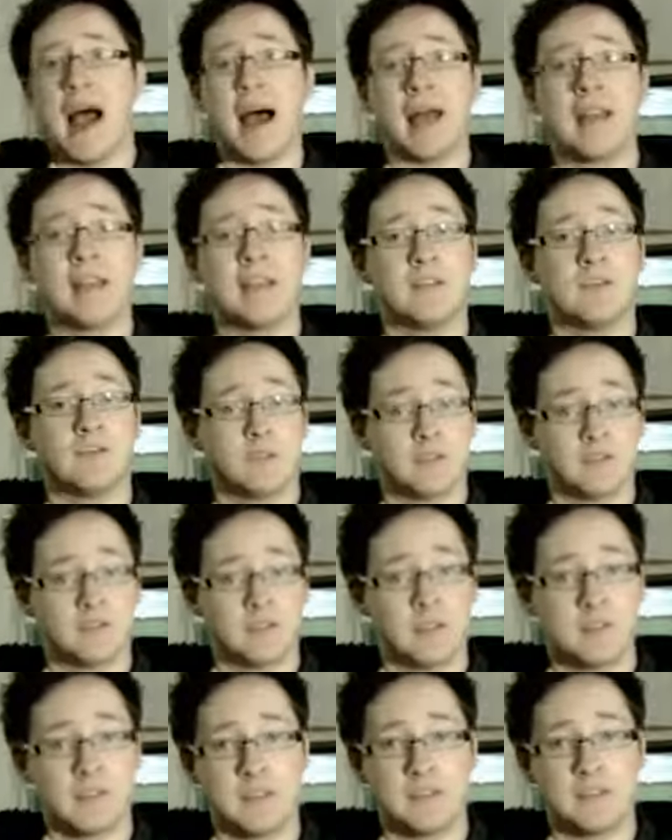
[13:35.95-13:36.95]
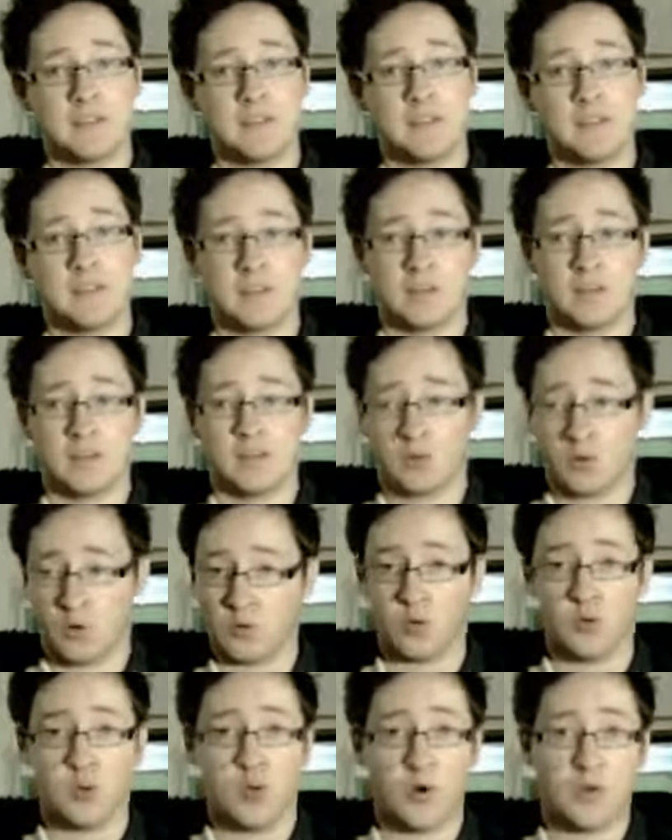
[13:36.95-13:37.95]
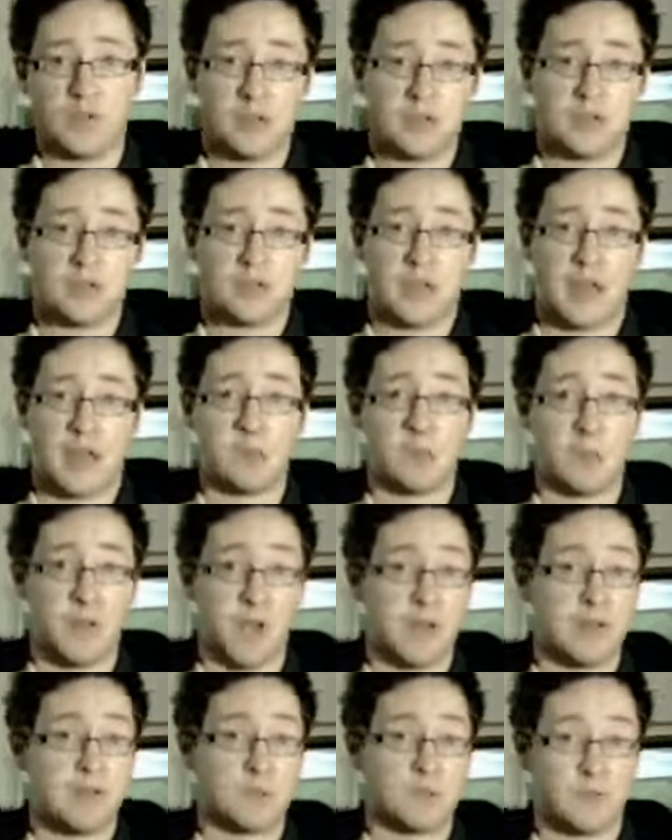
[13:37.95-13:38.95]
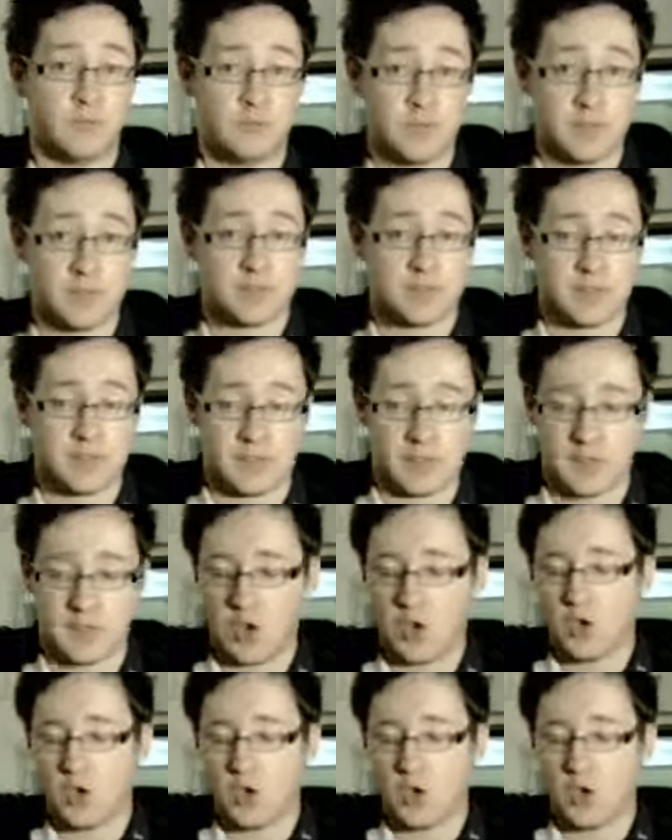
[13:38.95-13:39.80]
and it was released uh, or launched in Britain recently.